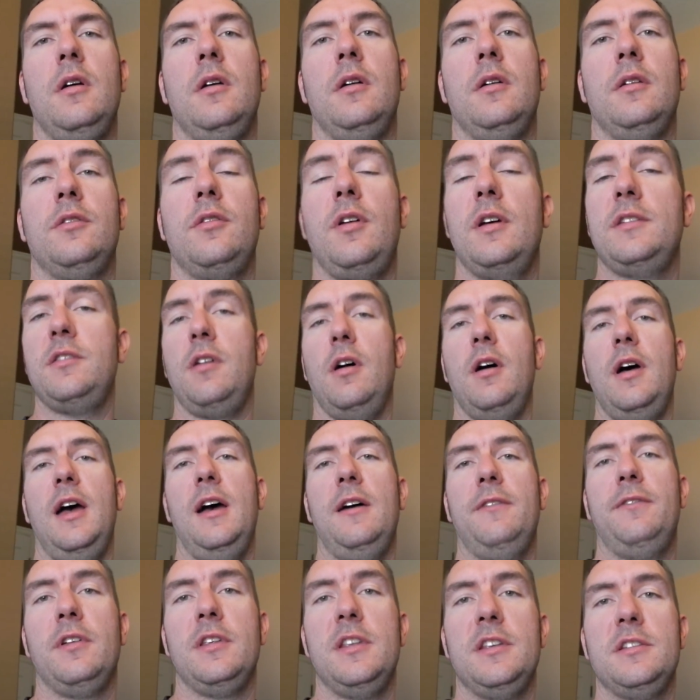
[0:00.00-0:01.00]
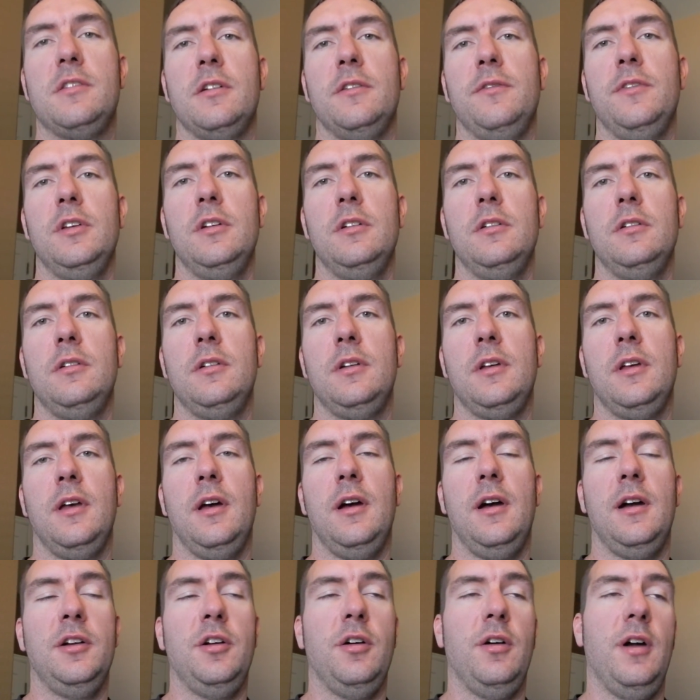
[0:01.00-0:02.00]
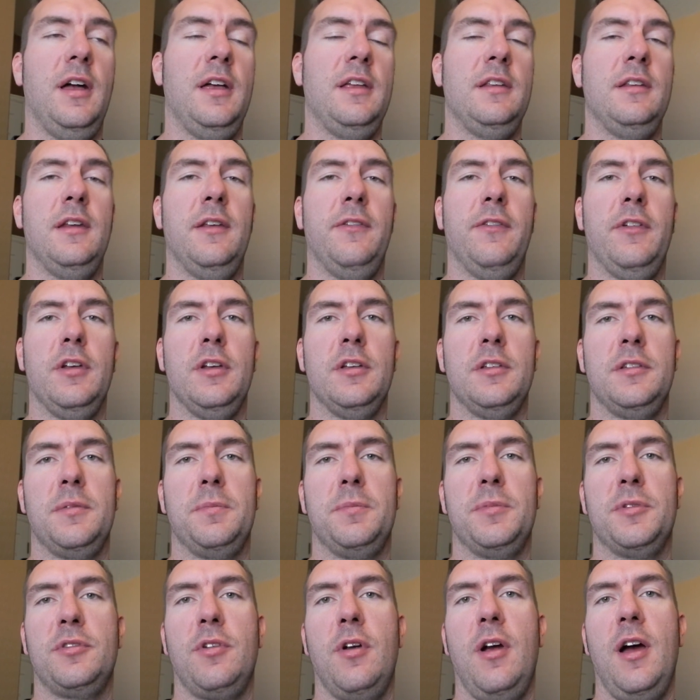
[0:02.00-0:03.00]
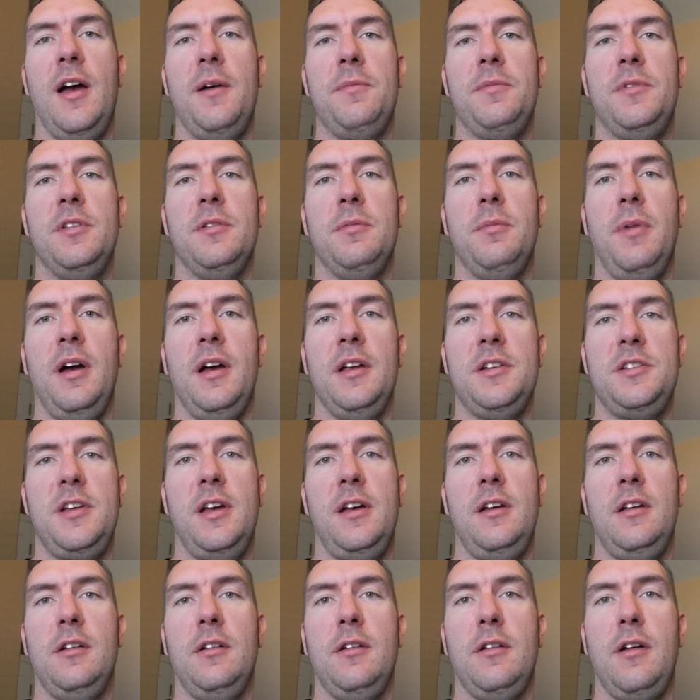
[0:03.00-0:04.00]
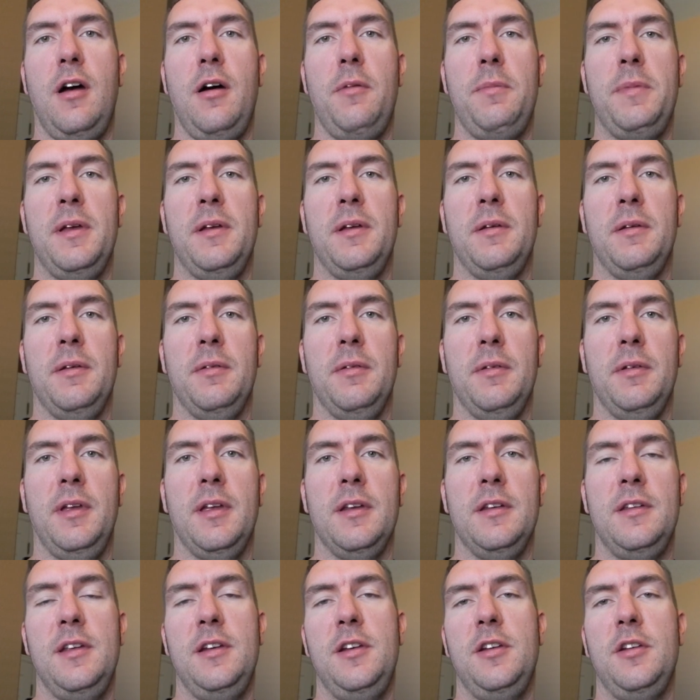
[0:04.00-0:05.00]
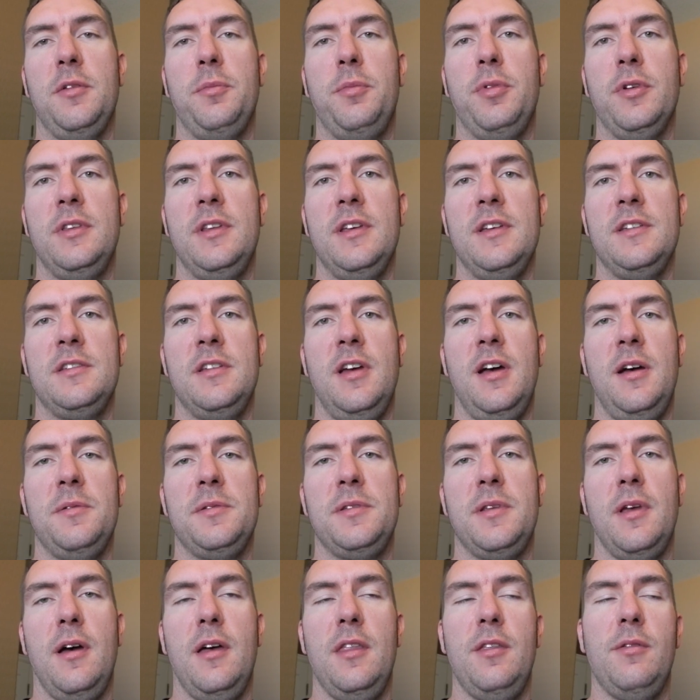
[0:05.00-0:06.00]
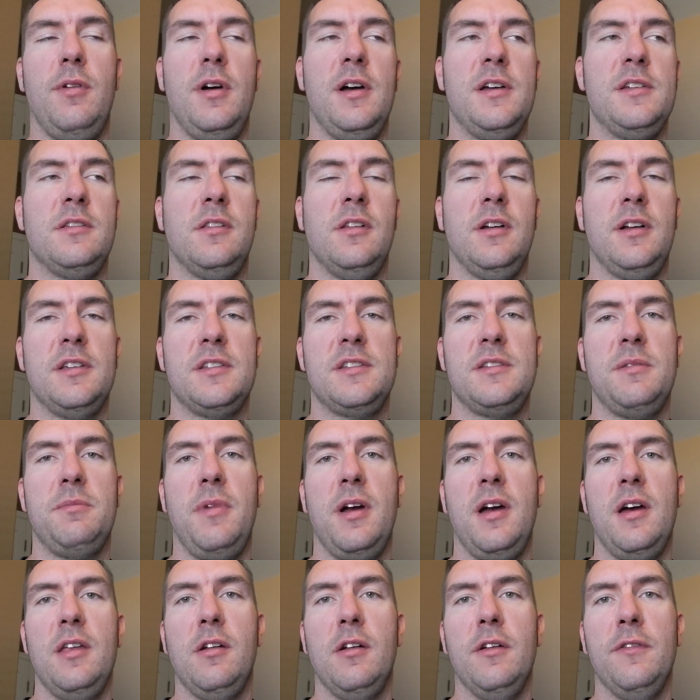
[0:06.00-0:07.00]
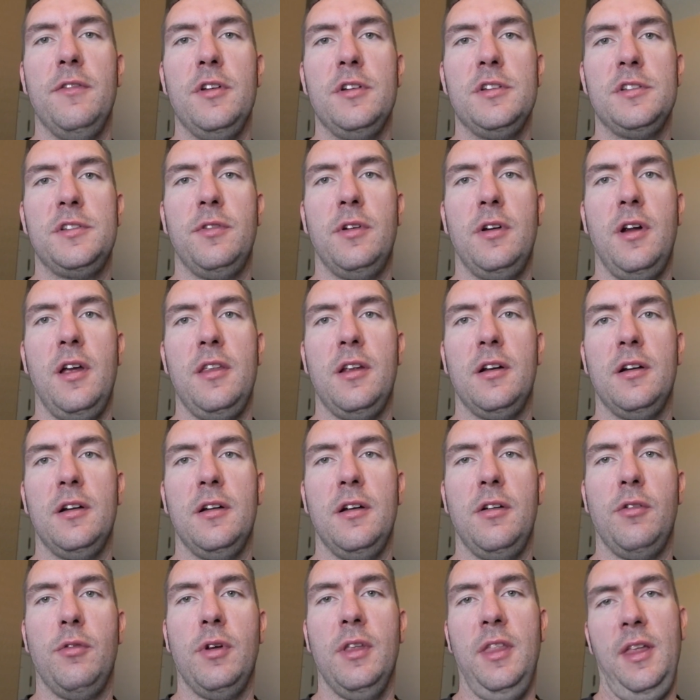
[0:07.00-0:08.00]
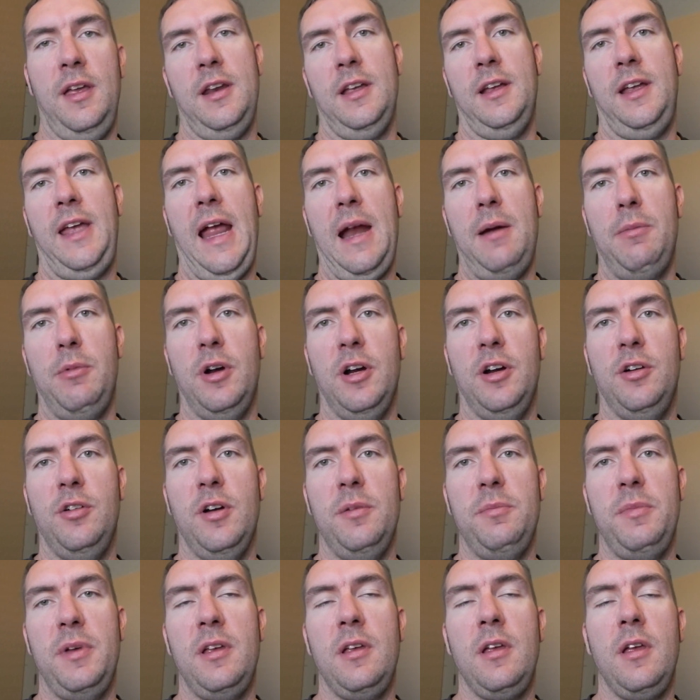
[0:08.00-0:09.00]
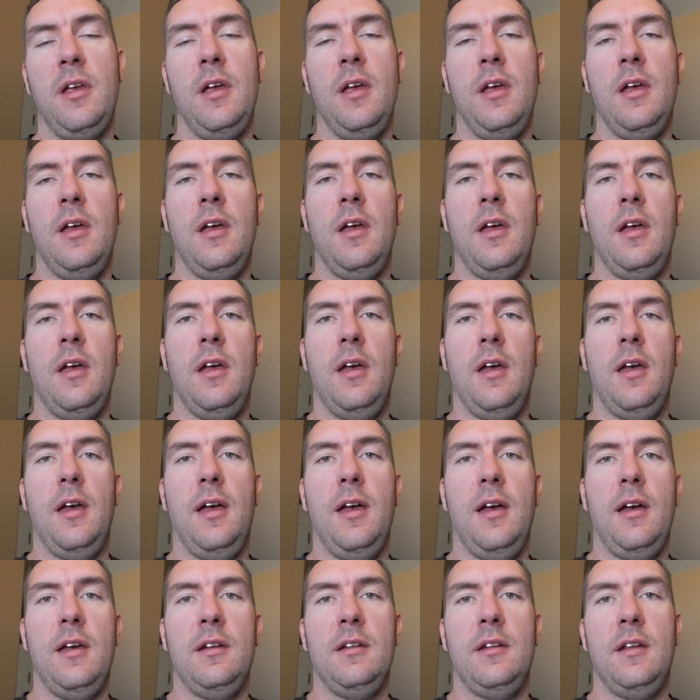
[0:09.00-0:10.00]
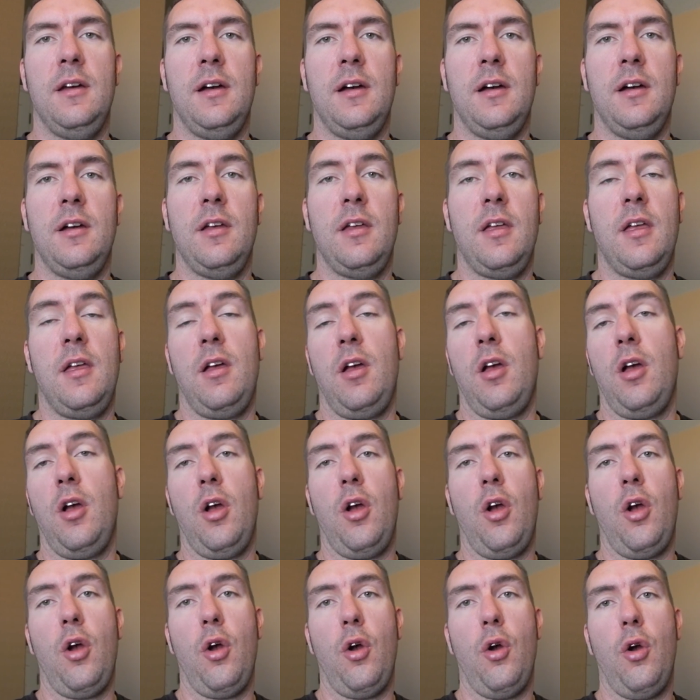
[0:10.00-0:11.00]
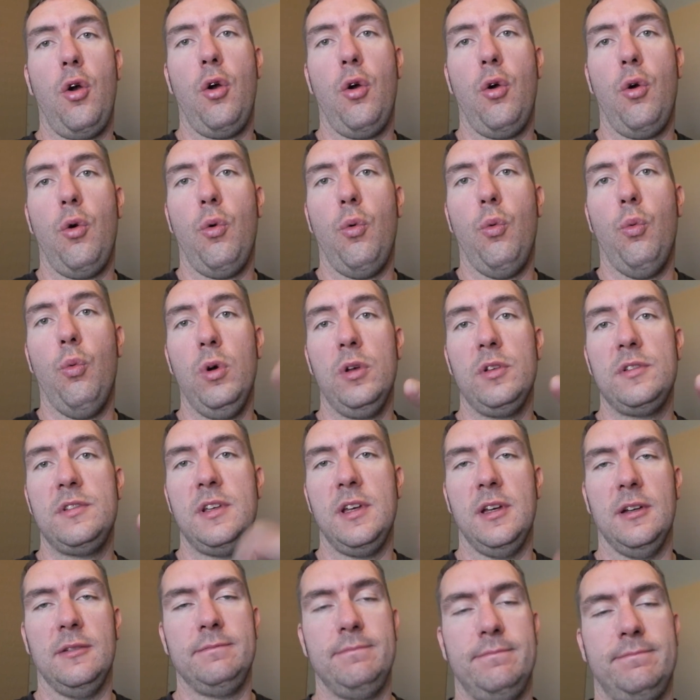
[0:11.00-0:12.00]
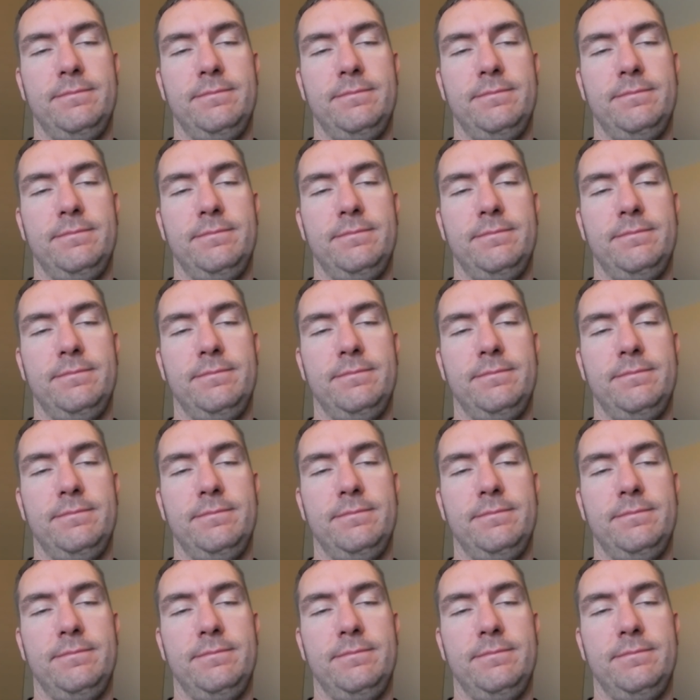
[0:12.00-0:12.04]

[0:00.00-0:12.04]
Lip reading: So that's all I have for this review. Go ahead and if you can subscribe to my channel, and I'll be continuing to put these up. Otherwise, look at some of my other reviews for other related camera equipment, and we'll see you.